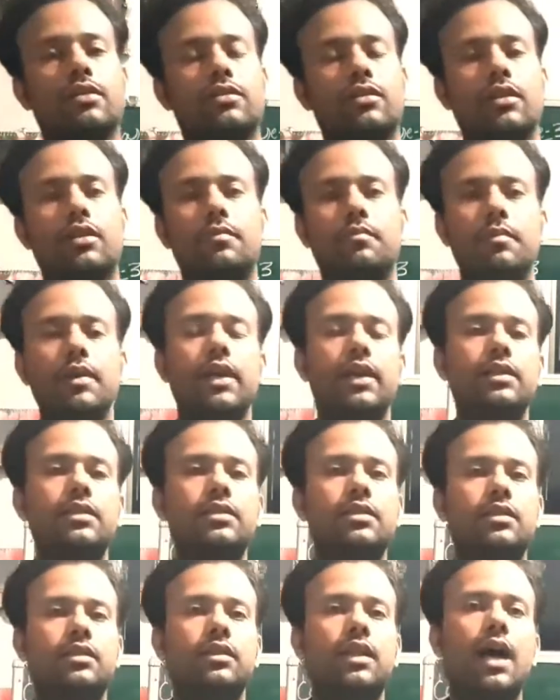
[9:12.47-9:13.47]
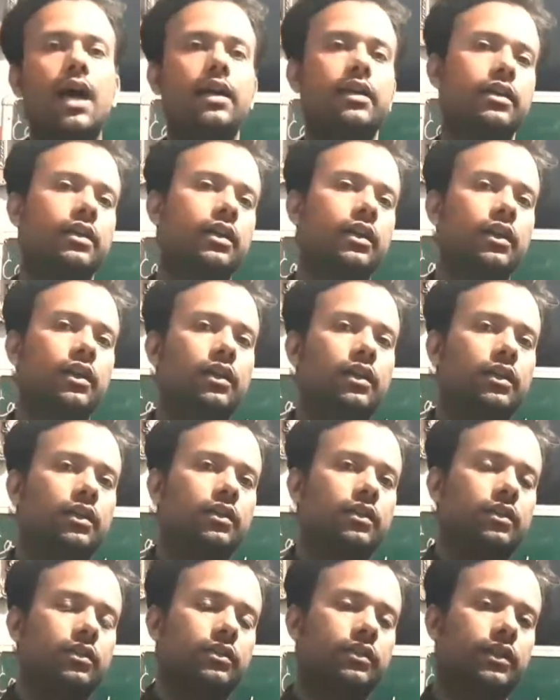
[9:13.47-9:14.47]
so it means that
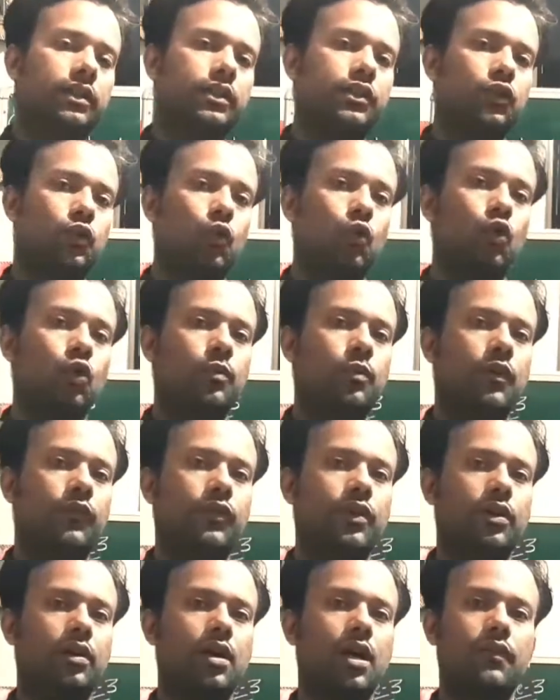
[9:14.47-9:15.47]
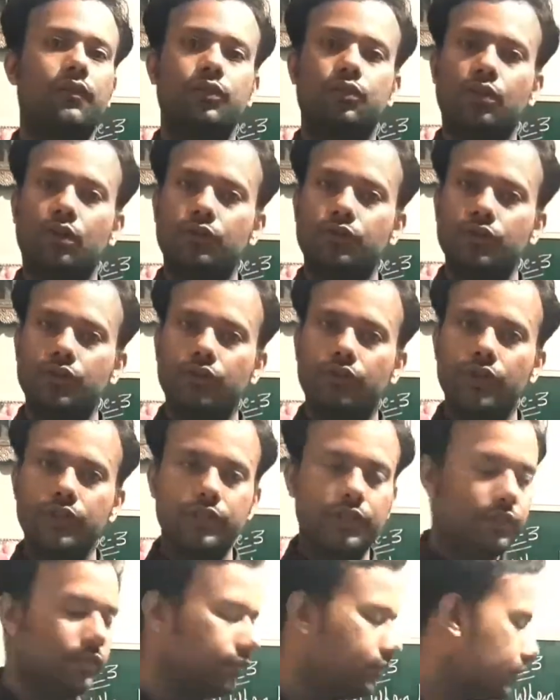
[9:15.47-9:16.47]
the slope of the graph is also
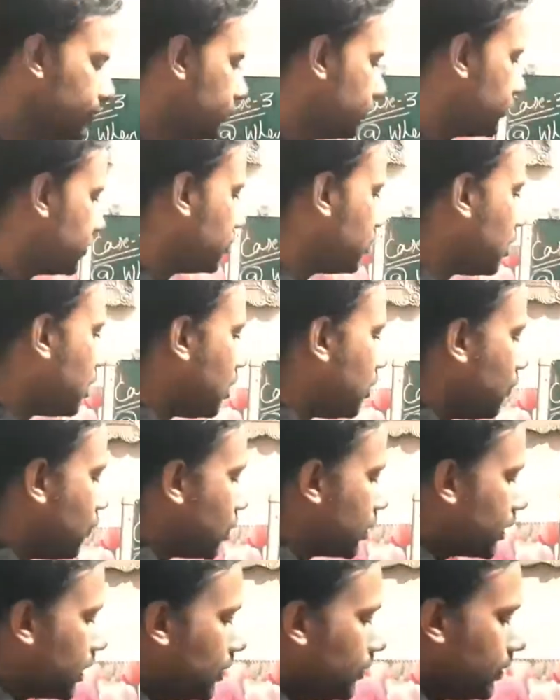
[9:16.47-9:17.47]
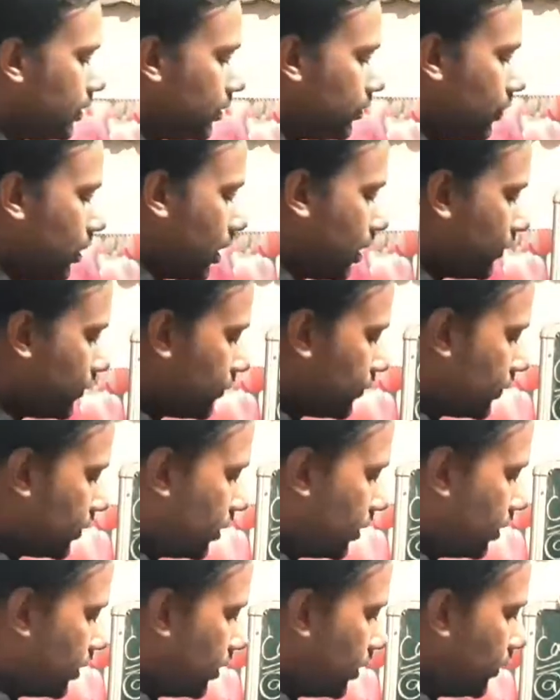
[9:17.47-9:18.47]
increasing. So what can be the graph?
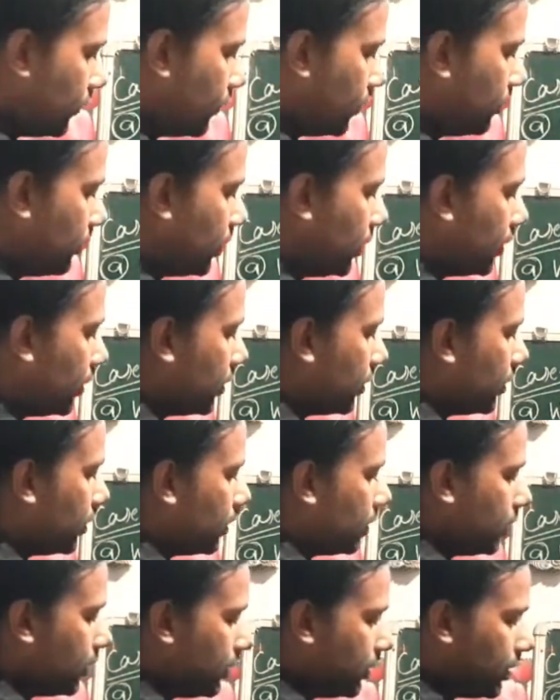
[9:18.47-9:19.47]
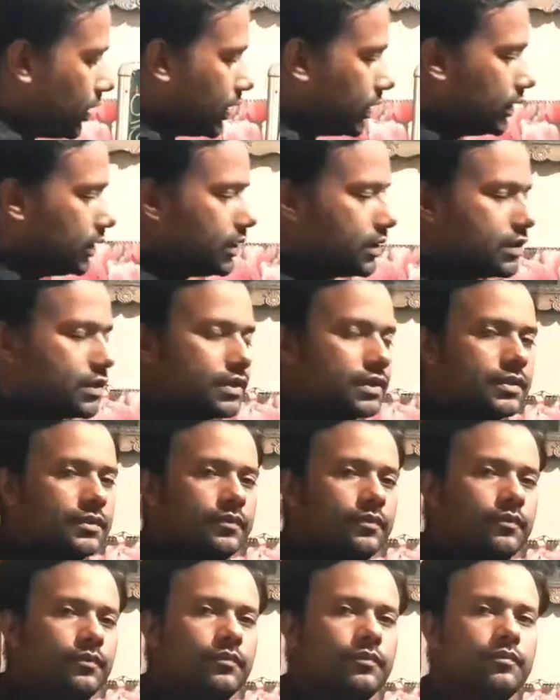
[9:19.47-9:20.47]
It will be like this.
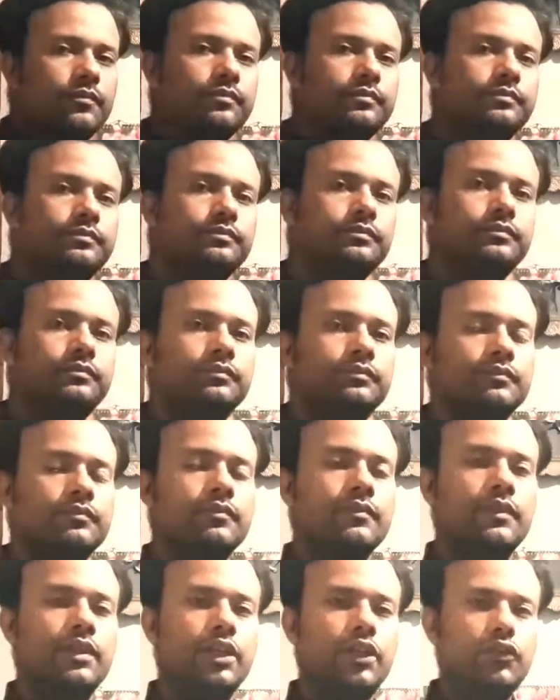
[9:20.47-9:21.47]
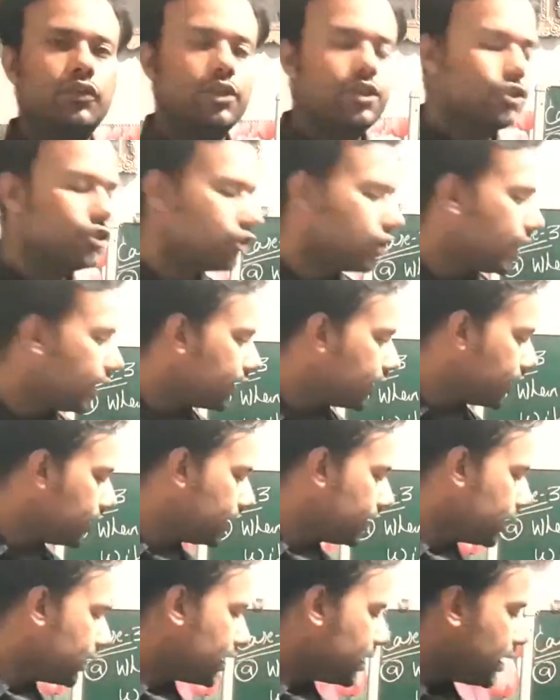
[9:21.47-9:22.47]
You can check
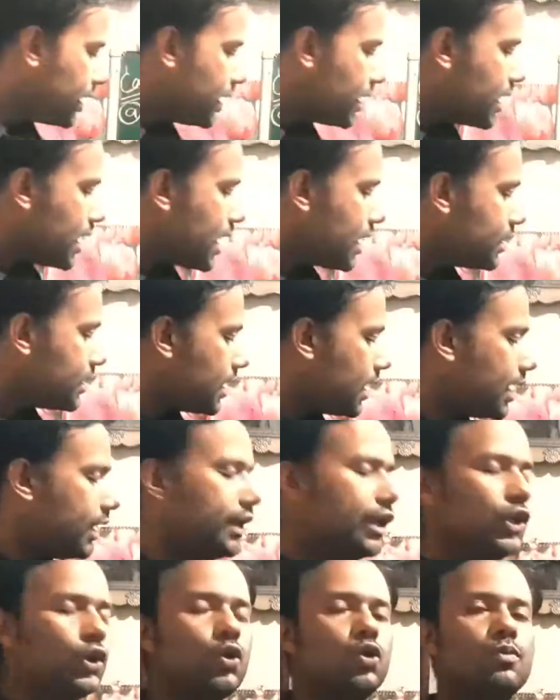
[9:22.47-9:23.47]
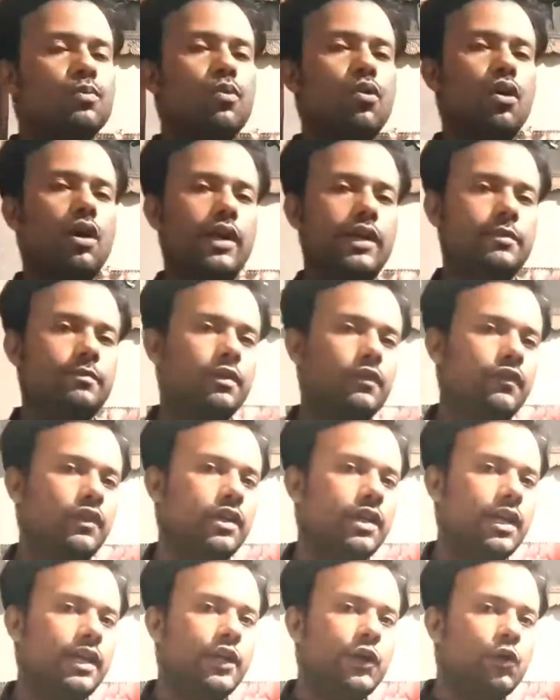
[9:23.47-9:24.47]
at any 2 point,
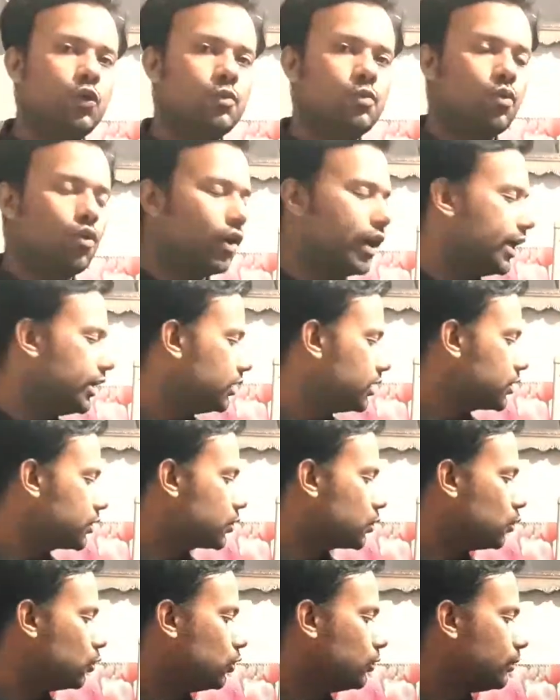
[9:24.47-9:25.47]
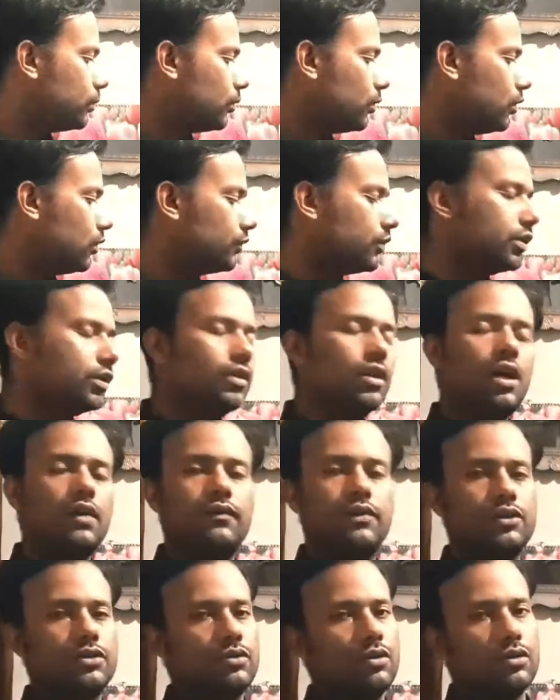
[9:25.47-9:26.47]
between any 2 point, the slope of the
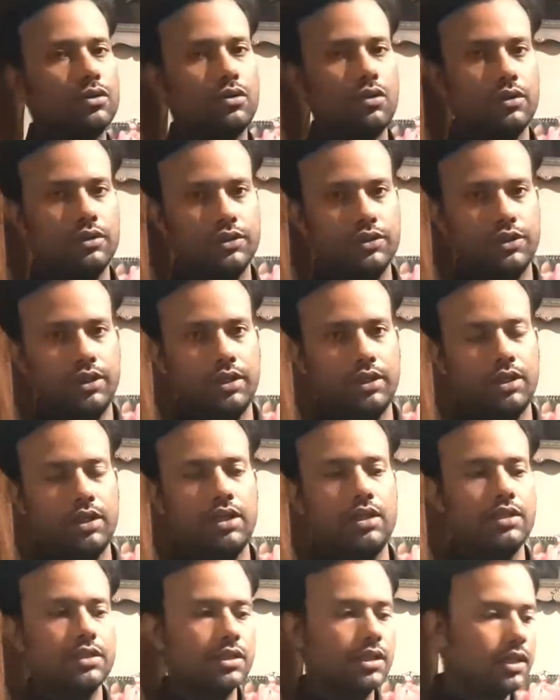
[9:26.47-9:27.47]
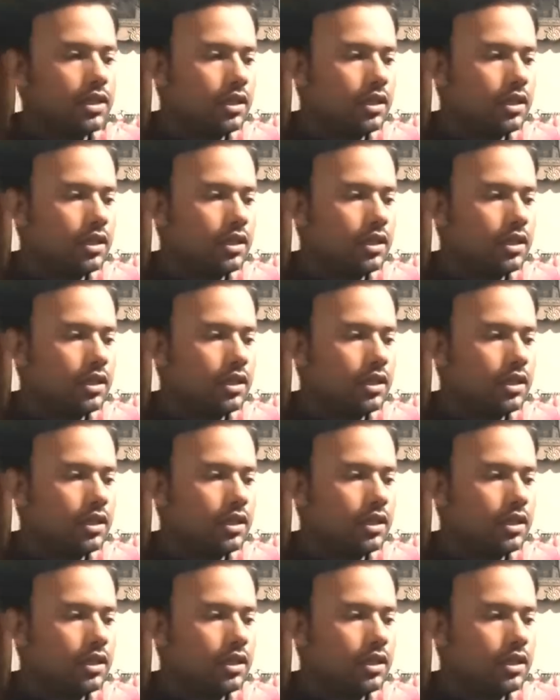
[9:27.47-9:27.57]
graph is not constant. It is